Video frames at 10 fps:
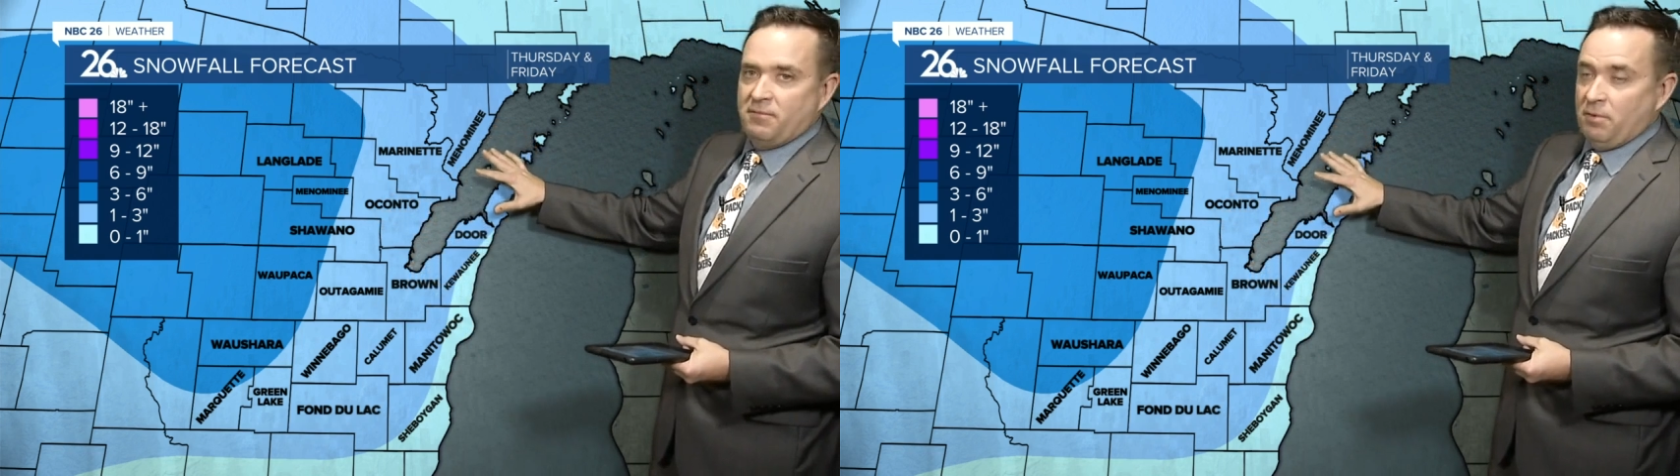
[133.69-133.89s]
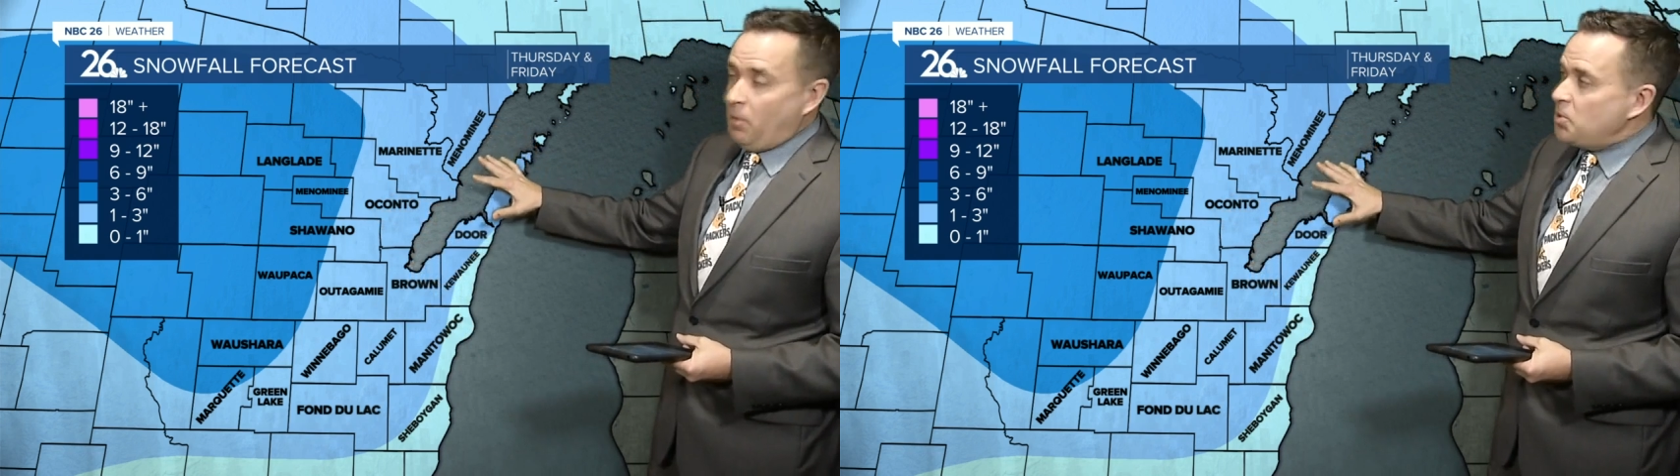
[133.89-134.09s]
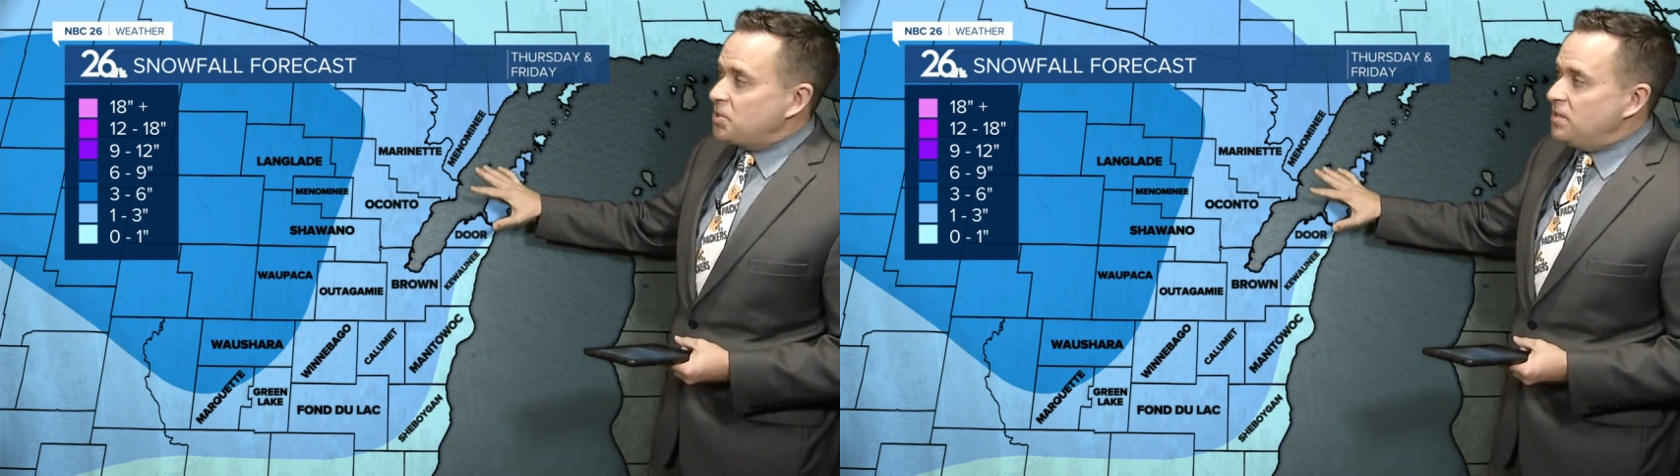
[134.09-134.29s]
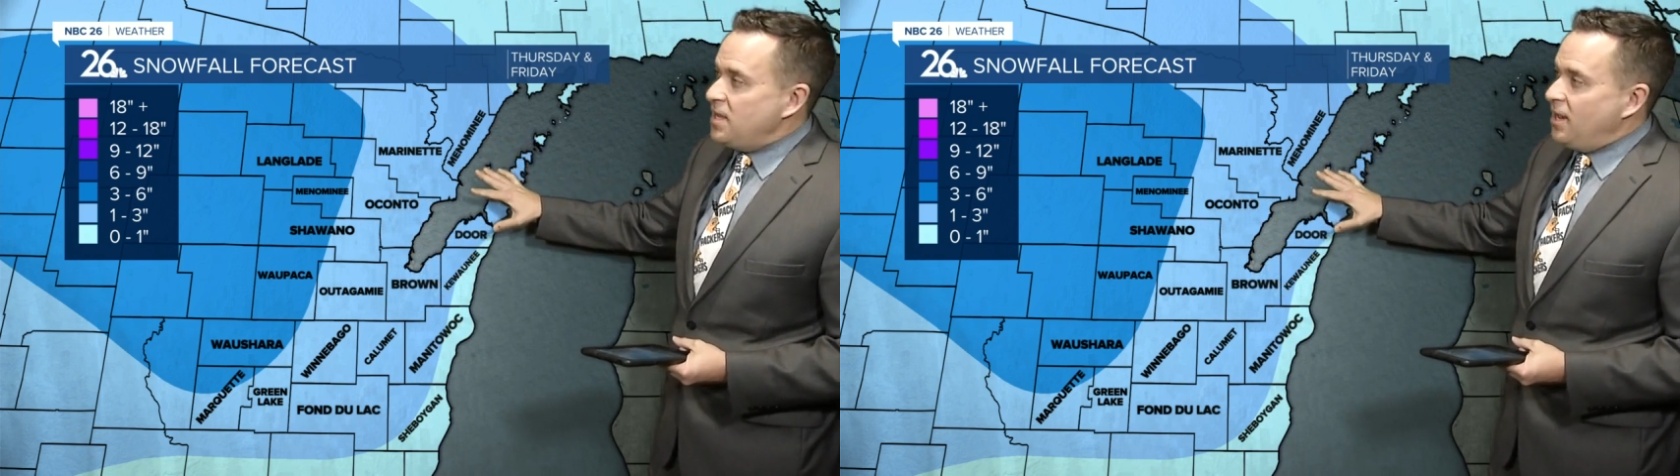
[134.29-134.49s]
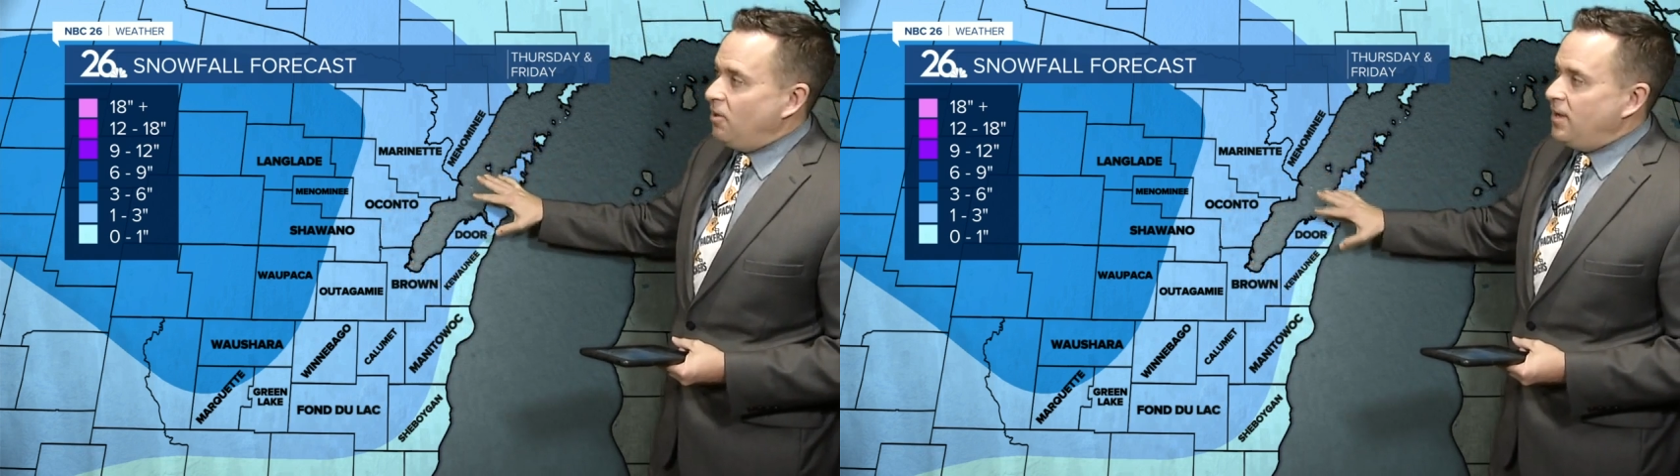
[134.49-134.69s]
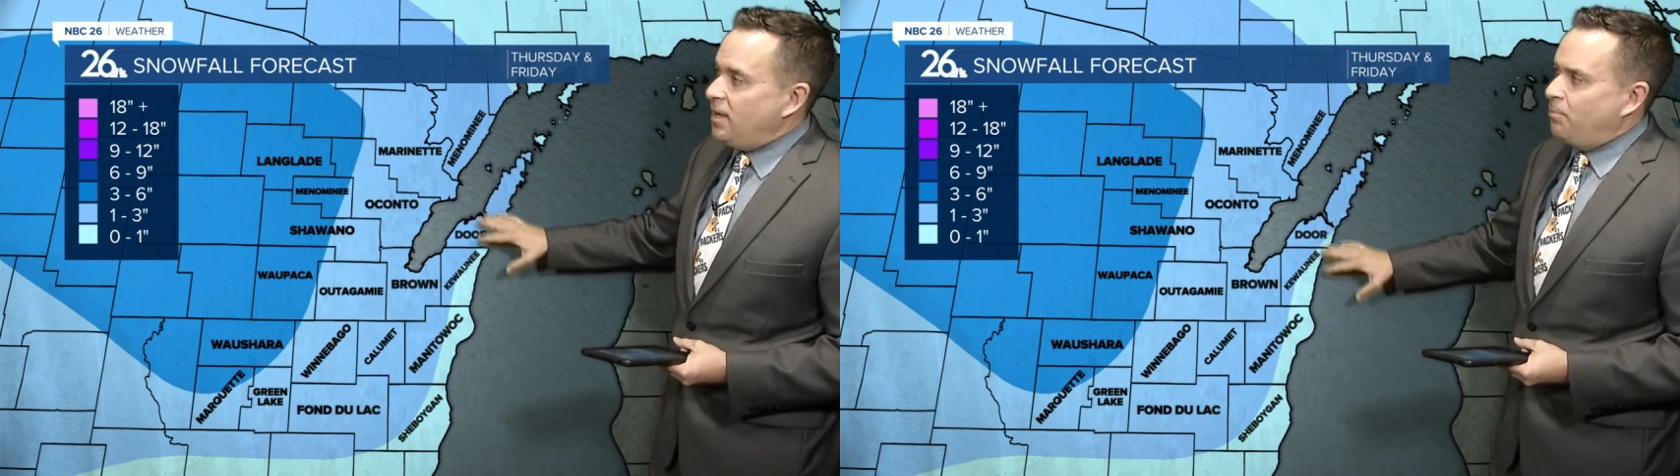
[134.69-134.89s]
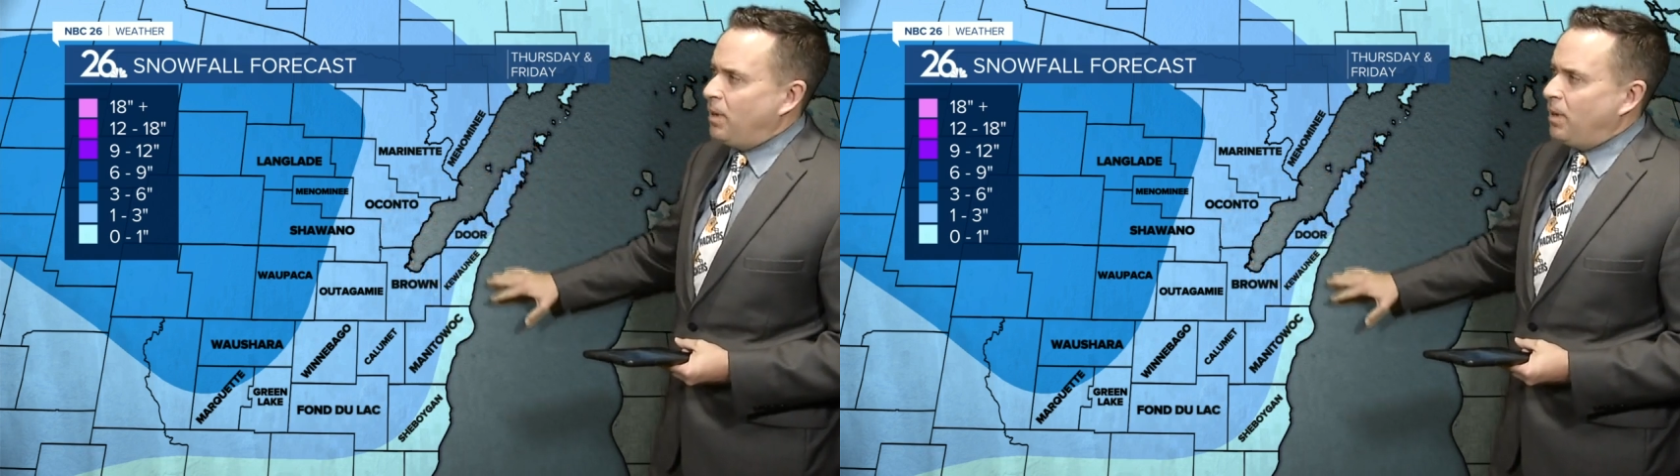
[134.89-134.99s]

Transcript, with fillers: for most of the area,